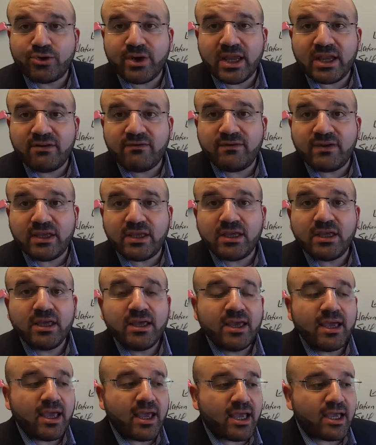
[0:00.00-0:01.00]
or envy
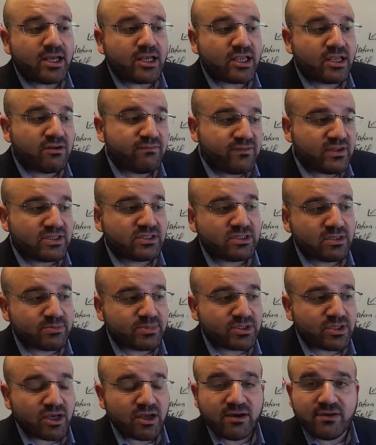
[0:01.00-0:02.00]
and convince
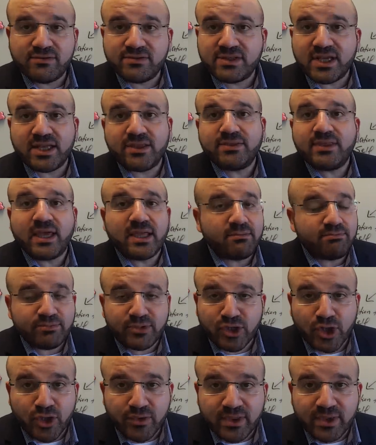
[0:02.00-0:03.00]
themselves that
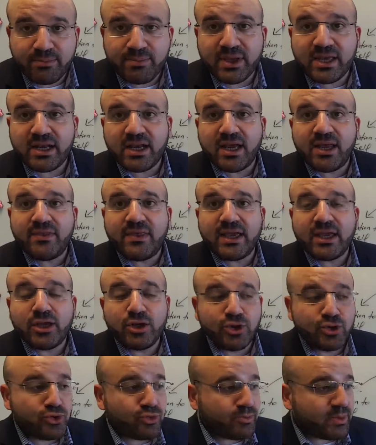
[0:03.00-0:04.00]
you know, they're better, they
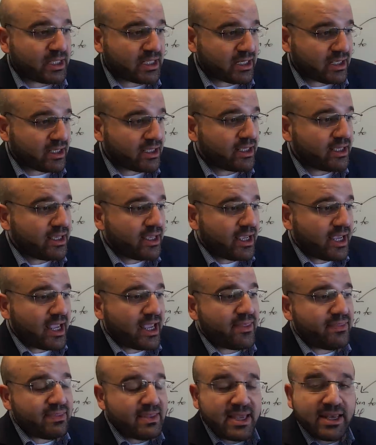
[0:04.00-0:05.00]
can do better,
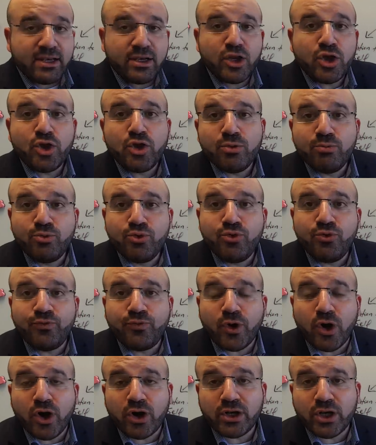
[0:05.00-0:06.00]
and then move
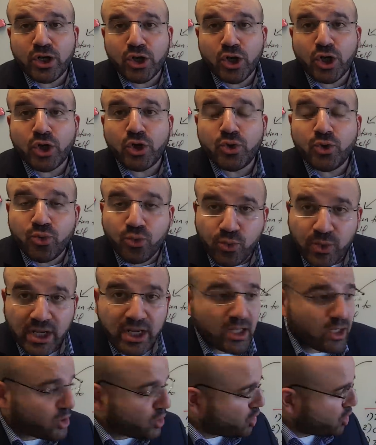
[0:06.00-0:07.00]
on and not dwell